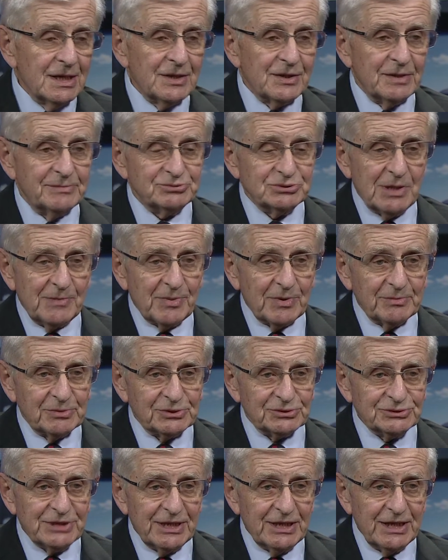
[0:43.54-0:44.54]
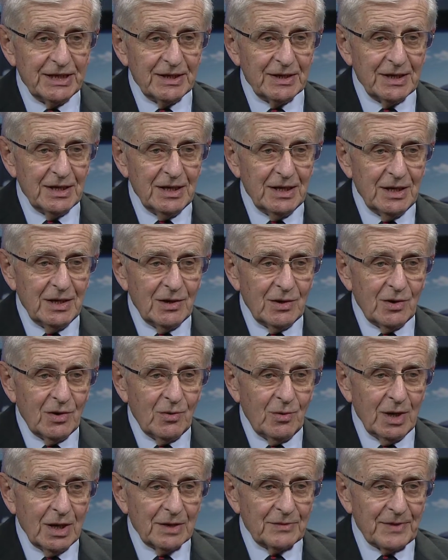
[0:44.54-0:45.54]
the problem was really,
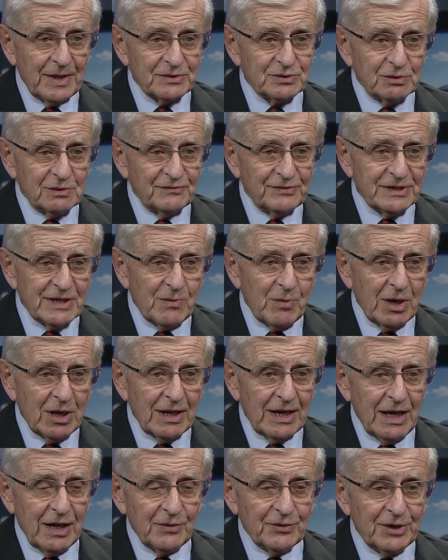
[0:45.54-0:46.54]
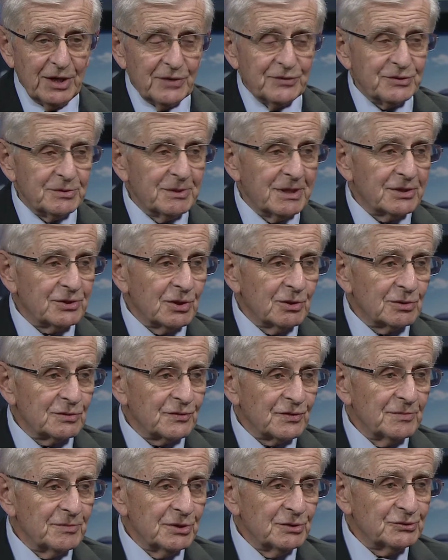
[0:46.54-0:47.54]
well, that's all very well, how on earth do we get hold
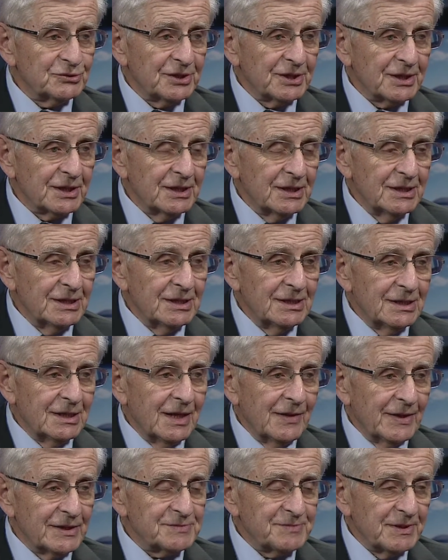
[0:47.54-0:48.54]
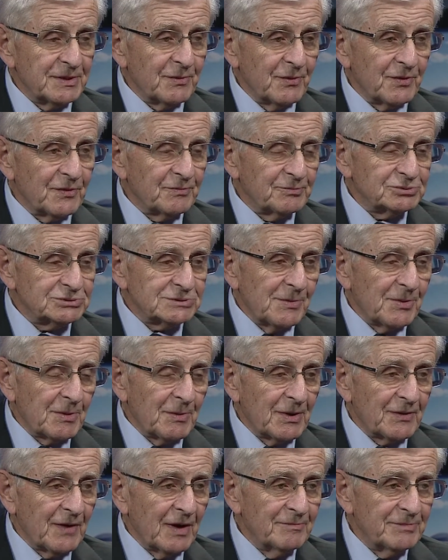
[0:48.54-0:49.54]
of the music? And that's been probably
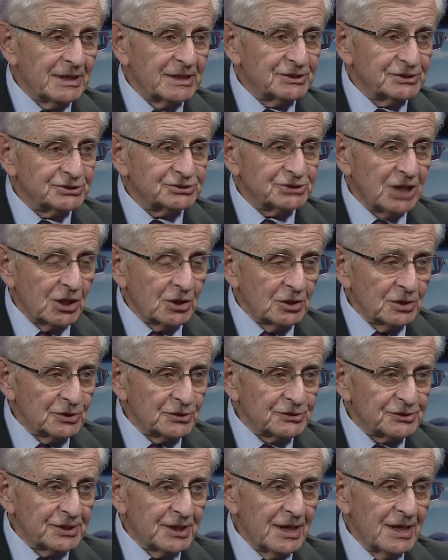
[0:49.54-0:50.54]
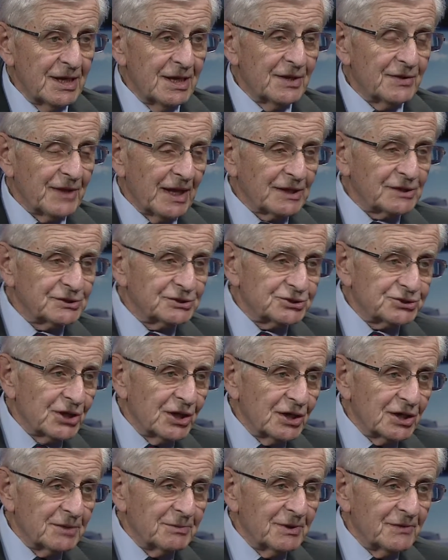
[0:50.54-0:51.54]
one of our biggest struggles. Thanks to
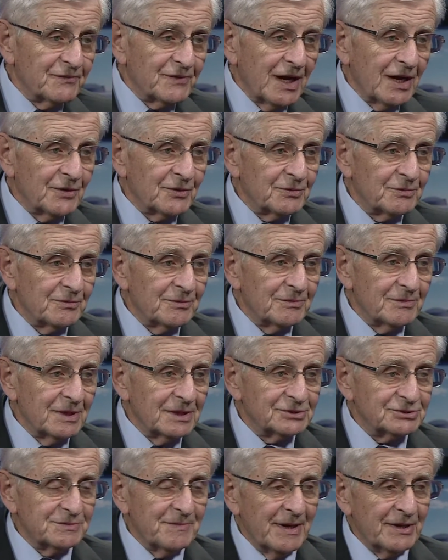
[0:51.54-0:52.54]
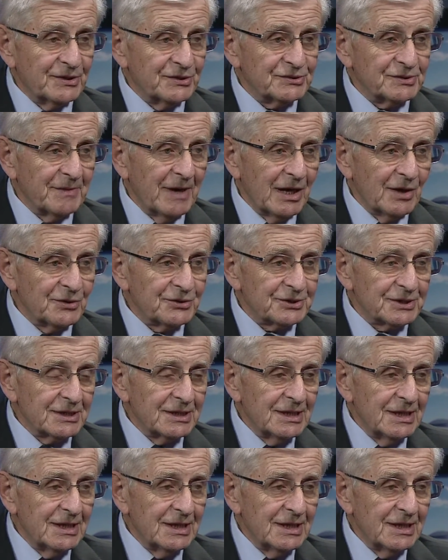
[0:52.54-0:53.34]
Shirley, we found a tremendous amount,